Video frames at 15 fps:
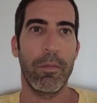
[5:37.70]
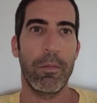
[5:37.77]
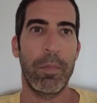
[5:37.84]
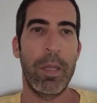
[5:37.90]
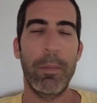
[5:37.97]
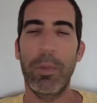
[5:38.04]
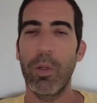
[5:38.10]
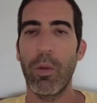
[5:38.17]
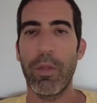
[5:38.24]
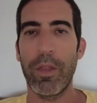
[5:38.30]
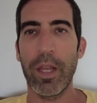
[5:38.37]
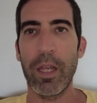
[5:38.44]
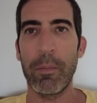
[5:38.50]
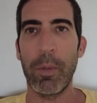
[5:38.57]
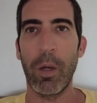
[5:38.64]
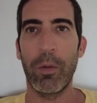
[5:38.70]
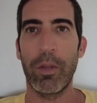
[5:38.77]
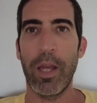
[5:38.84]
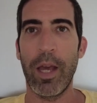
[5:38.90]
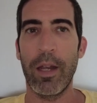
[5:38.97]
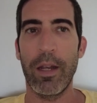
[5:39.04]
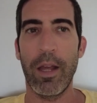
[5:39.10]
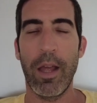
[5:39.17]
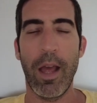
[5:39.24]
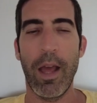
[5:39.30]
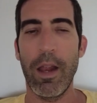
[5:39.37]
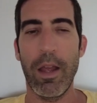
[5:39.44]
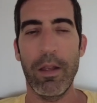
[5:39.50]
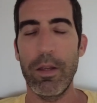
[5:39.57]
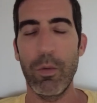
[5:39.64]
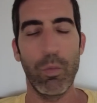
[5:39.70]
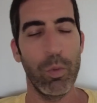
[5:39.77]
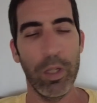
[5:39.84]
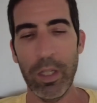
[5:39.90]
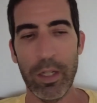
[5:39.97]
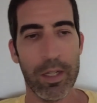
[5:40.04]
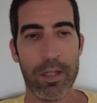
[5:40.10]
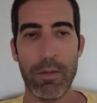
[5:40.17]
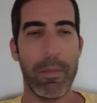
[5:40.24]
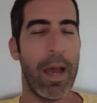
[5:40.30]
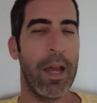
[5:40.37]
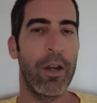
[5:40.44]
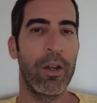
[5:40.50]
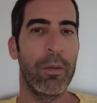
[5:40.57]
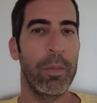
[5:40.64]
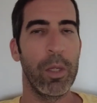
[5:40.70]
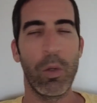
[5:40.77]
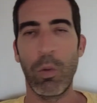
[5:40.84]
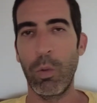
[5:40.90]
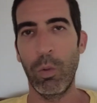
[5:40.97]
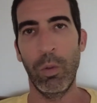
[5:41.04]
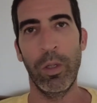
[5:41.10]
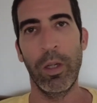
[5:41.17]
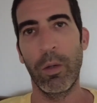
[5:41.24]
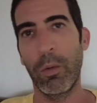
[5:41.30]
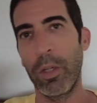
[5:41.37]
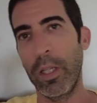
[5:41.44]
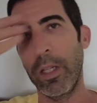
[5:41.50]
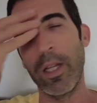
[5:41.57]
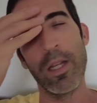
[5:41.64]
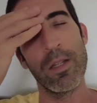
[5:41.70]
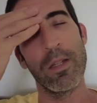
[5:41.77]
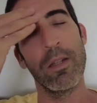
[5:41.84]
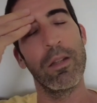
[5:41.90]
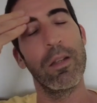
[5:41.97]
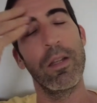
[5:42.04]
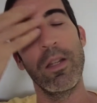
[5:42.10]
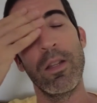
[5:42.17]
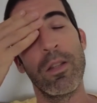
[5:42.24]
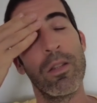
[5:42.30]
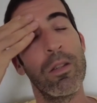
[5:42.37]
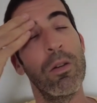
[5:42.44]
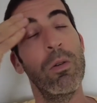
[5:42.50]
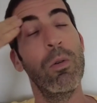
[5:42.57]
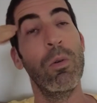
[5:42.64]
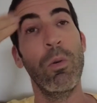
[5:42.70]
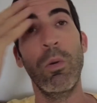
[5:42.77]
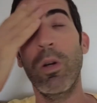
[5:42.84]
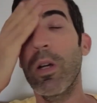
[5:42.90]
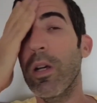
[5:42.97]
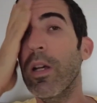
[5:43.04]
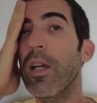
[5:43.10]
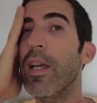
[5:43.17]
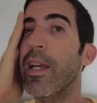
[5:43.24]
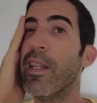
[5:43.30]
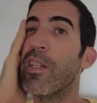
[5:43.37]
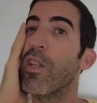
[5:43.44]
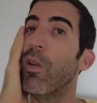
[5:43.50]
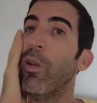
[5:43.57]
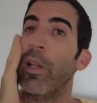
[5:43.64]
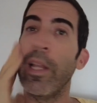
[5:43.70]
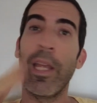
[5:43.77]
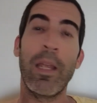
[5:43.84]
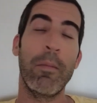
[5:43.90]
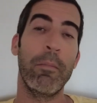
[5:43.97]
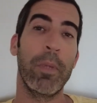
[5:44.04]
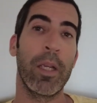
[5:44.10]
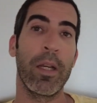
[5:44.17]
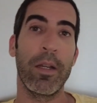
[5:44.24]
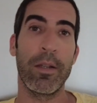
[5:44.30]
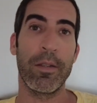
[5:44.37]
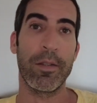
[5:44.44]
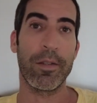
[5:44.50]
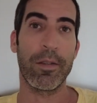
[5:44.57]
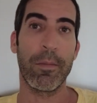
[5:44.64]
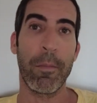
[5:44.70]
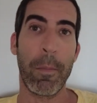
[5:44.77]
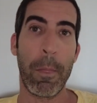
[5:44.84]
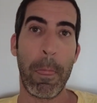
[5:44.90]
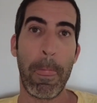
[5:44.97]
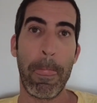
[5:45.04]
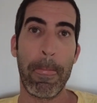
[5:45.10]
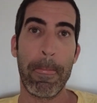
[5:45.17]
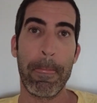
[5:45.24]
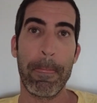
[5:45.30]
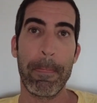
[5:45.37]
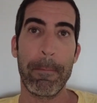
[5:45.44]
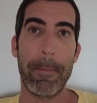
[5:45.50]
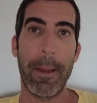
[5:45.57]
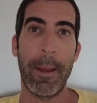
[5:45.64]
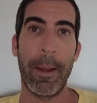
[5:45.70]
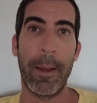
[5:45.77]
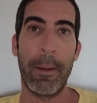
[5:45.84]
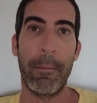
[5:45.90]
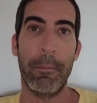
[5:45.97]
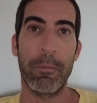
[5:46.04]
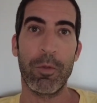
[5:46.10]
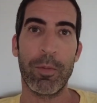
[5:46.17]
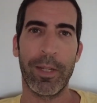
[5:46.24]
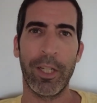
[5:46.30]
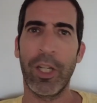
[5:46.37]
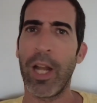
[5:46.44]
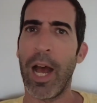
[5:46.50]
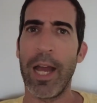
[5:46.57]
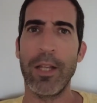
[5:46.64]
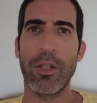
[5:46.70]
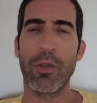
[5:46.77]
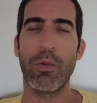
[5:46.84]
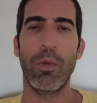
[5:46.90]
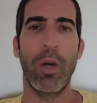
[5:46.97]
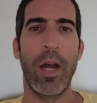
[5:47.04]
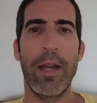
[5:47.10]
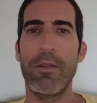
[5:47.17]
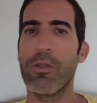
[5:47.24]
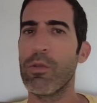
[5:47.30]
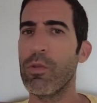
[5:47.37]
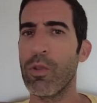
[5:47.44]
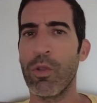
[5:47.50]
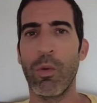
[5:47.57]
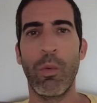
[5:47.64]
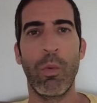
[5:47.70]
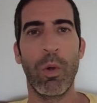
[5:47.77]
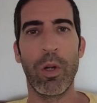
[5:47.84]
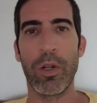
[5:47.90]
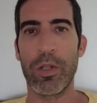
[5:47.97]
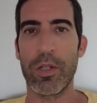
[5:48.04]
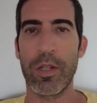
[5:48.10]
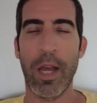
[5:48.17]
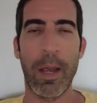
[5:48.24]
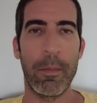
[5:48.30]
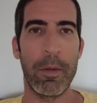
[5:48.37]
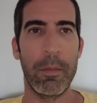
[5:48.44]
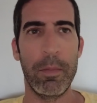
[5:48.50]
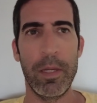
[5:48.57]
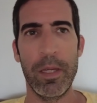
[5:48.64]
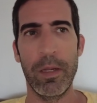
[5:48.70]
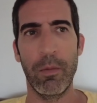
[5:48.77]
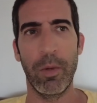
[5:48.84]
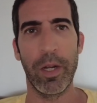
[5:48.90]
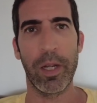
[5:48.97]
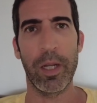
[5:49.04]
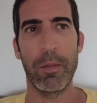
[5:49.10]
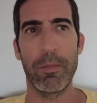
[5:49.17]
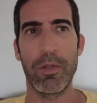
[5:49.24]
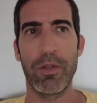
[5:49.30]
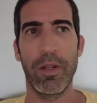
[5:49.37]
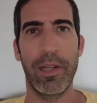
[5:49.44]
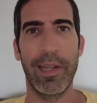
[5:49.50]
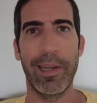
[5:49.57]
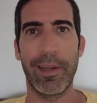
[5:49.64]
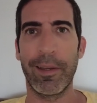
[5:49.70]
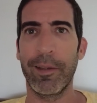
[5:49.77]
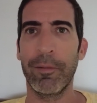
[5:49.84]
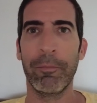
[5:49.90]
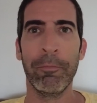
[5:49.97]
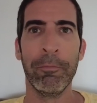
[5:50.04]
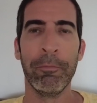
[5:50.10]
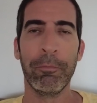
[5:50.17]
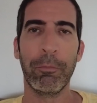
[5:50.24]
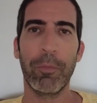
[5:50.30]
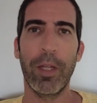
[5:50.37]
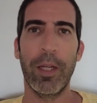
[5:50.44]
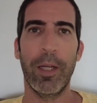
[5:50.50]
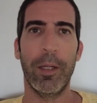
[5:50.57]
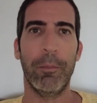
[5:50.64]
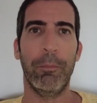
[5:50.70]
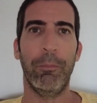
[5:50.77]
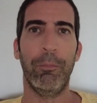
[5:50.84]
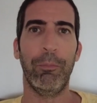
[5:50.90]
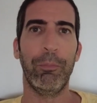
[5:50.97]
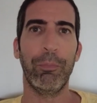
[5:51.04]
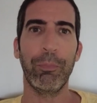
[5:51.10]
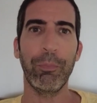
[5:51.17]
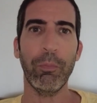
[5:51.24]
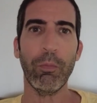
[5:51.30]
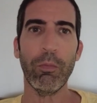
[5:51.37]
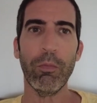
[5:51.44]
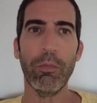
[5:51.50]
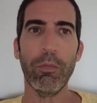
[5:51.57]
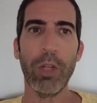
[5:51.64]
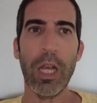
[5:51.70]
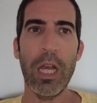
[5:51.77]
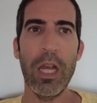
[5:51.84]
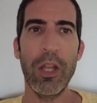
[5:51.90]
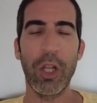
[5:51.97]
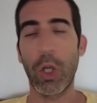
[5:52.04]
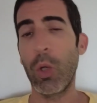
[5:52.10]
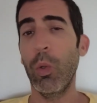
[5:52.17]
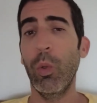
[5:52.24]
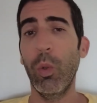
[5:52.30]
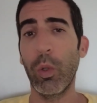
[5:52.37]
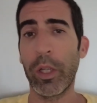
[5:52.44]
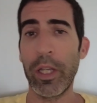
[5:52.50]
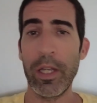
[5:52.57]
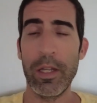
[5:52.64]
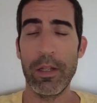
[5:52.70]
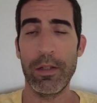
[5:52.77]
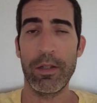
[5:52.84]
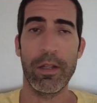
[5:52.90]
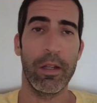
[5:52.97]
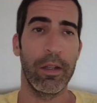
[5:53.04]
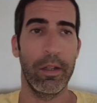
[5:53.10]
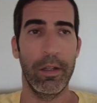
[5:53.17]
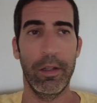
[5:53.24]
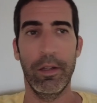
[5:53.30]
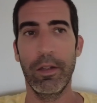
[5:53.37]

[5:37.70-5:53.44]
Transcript: people don't think about that. It really doesn't matter to be cool. It really doesn't. It's so lame, because especially in high school. High school is the worst time to be in when it comes to like the cool kids and